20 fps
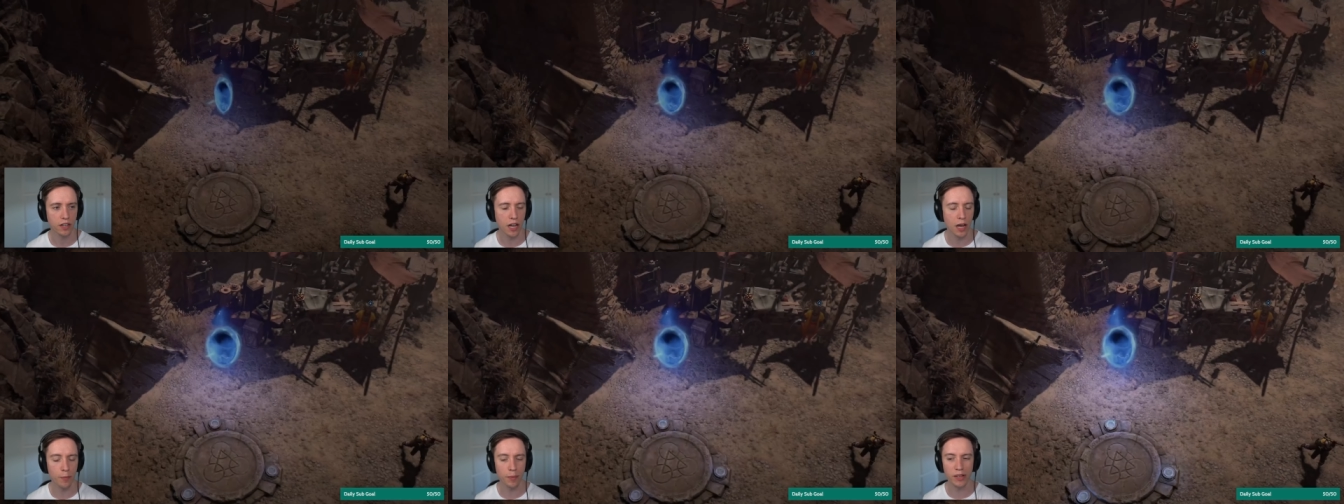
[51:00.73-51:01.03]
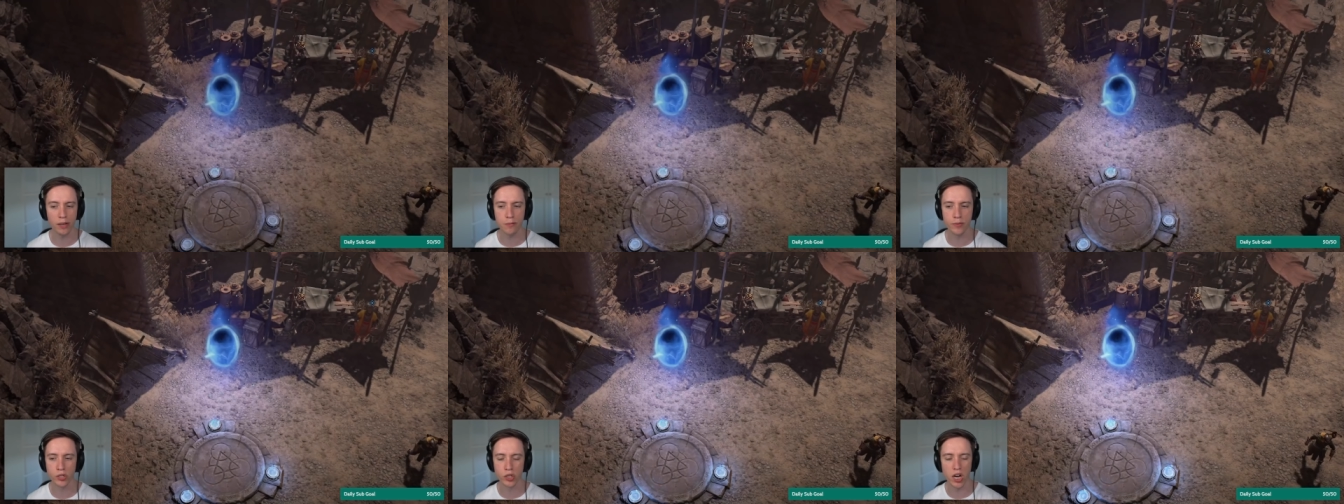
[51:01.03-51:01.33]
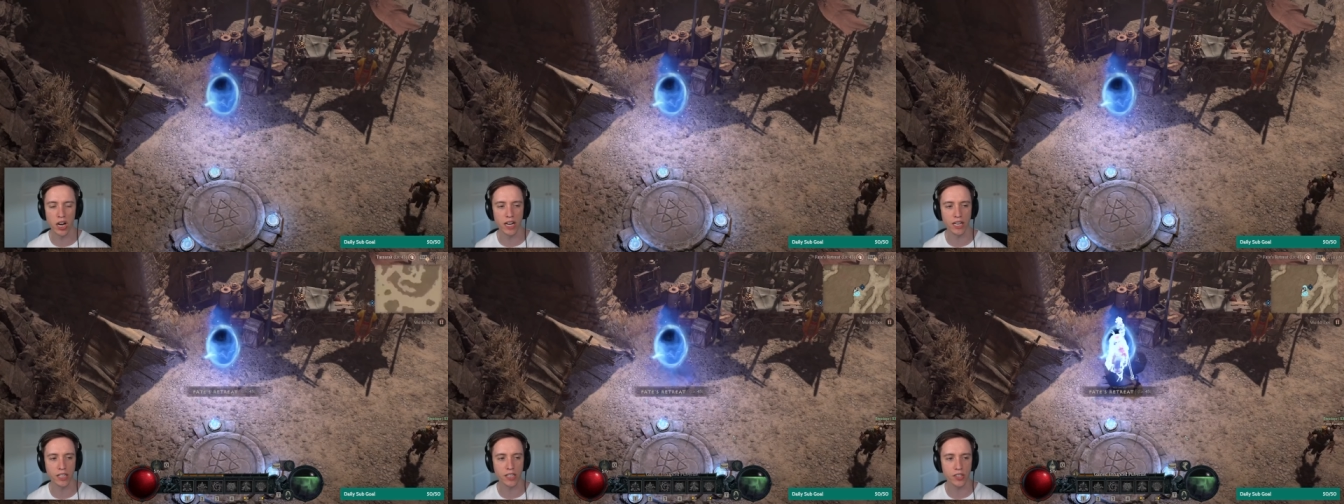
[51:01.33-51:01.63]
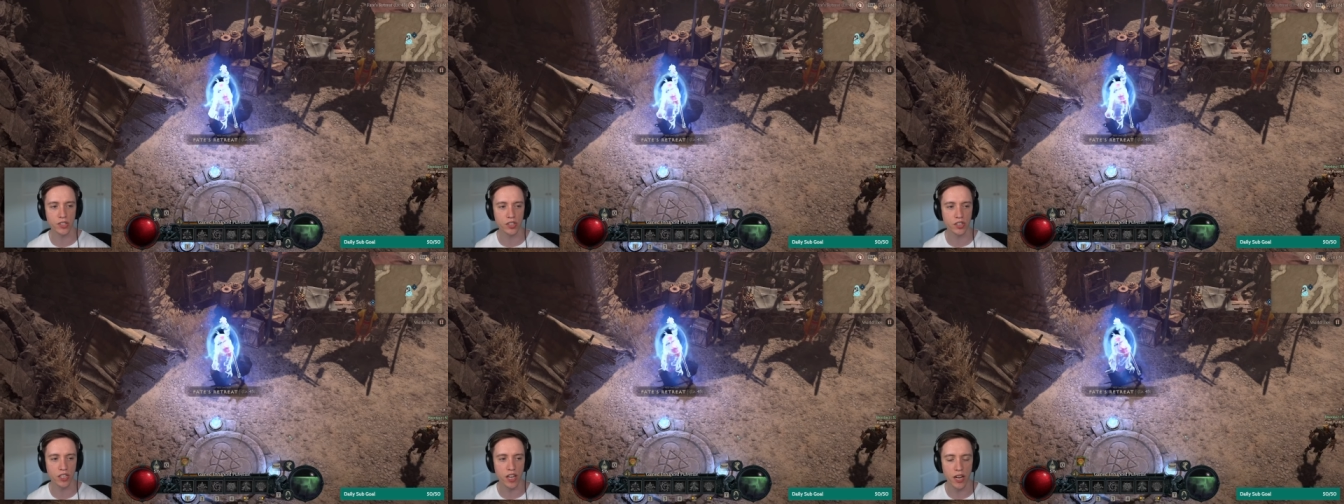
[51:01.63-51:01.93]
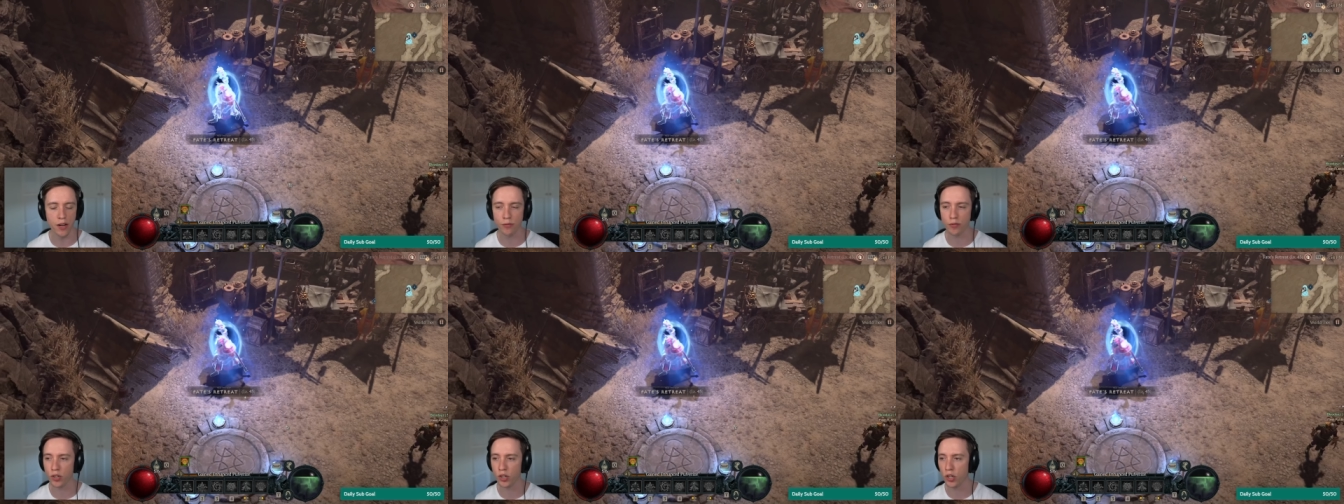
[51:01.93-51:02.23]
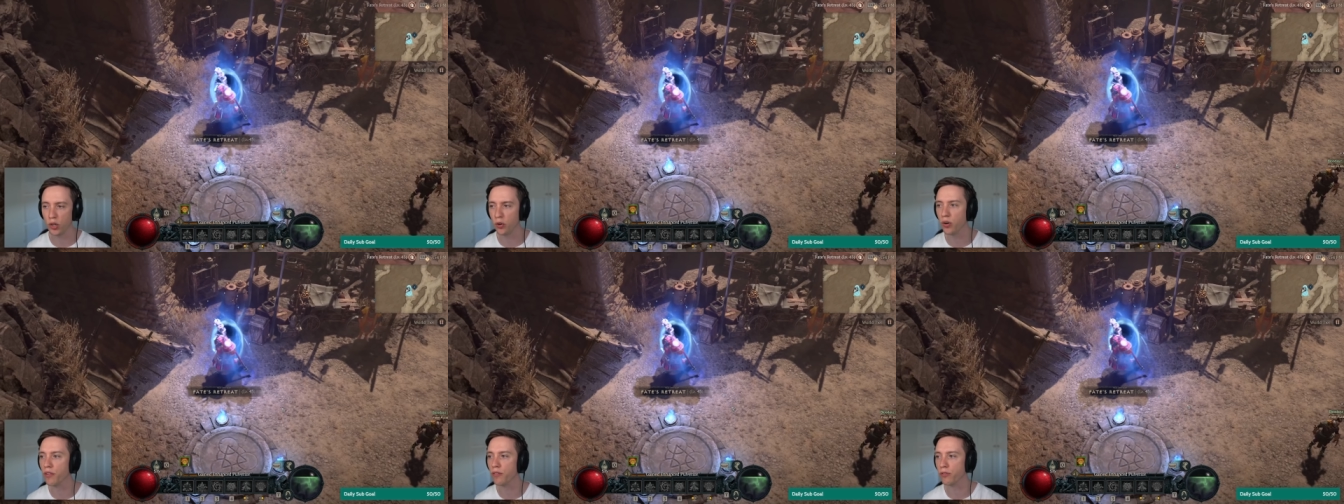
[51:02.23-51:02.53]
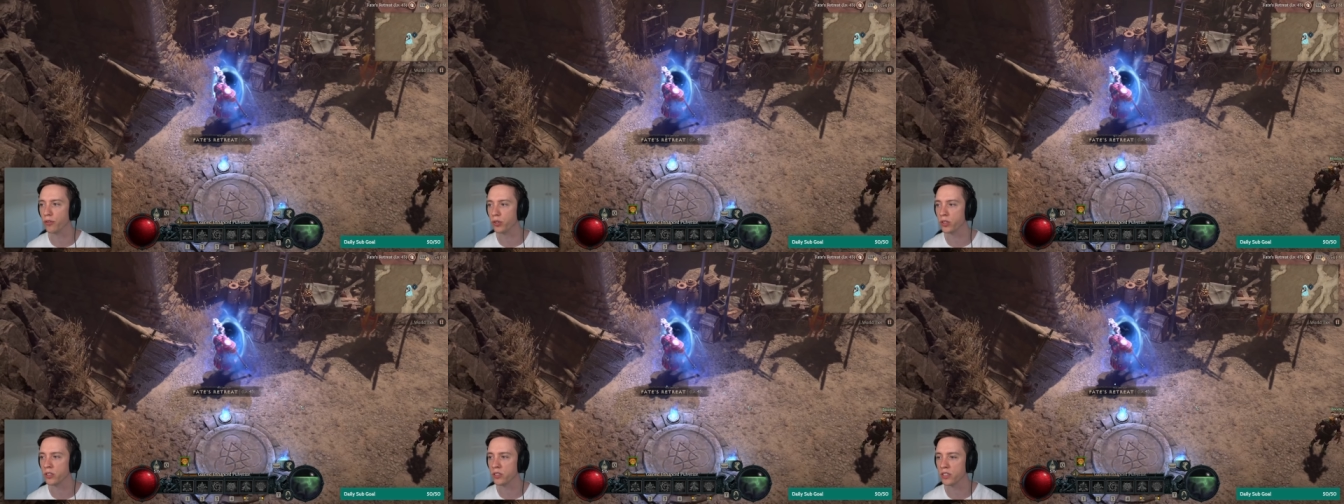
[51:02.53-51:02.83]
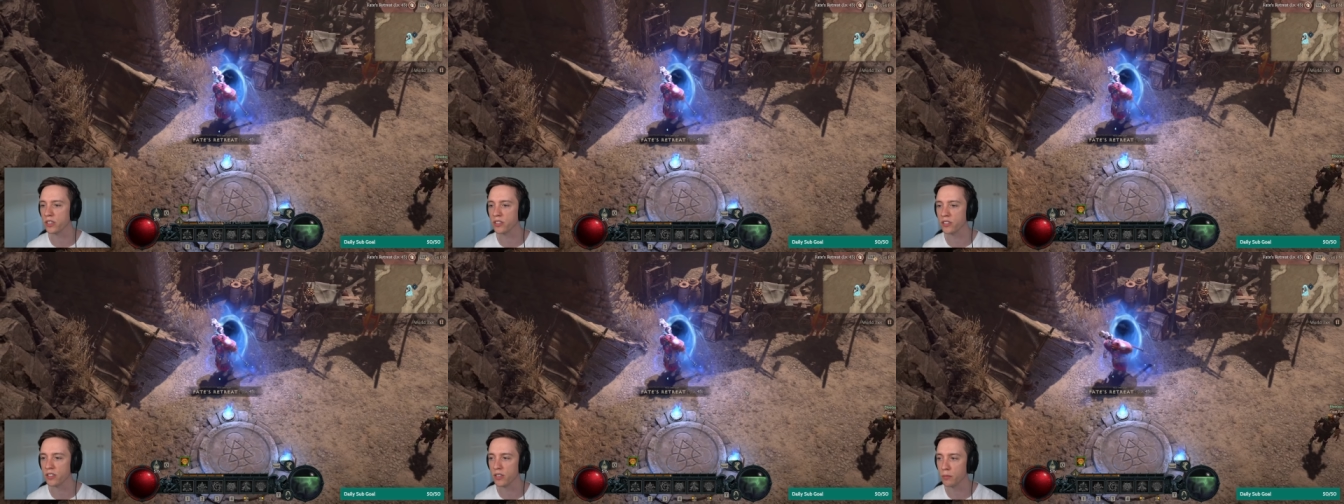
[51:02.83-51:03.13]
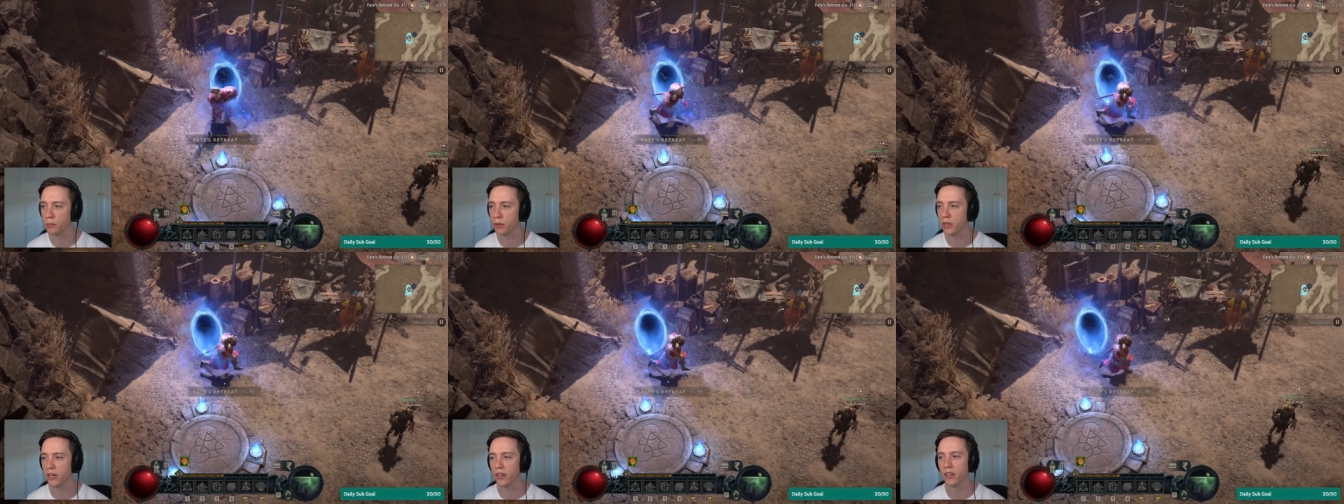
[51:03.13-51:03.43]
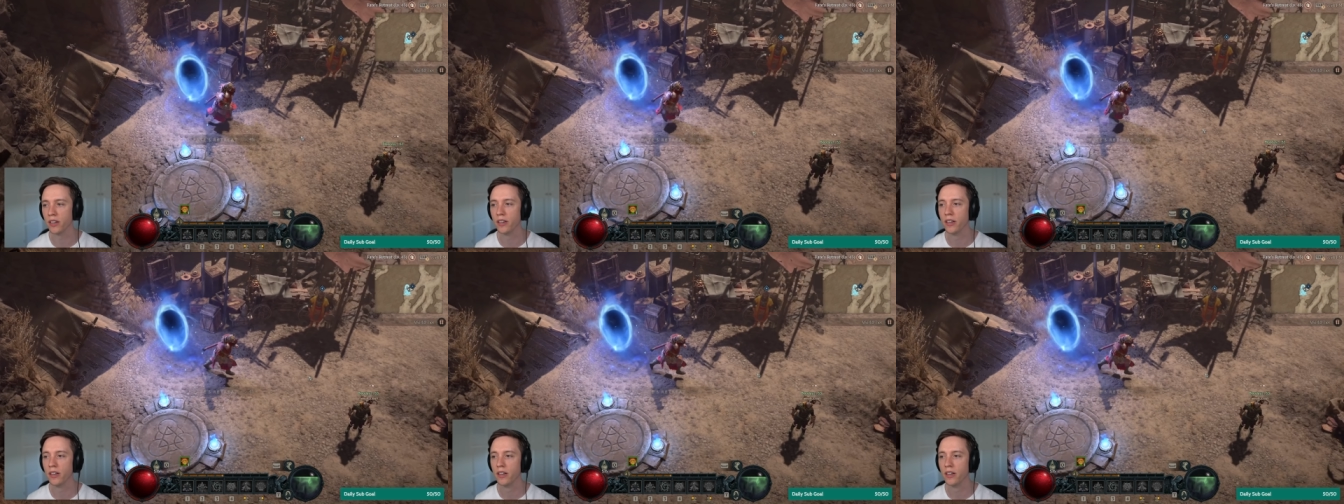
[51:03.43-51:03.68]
I mean, I'm trying to save the universe, sysadmin.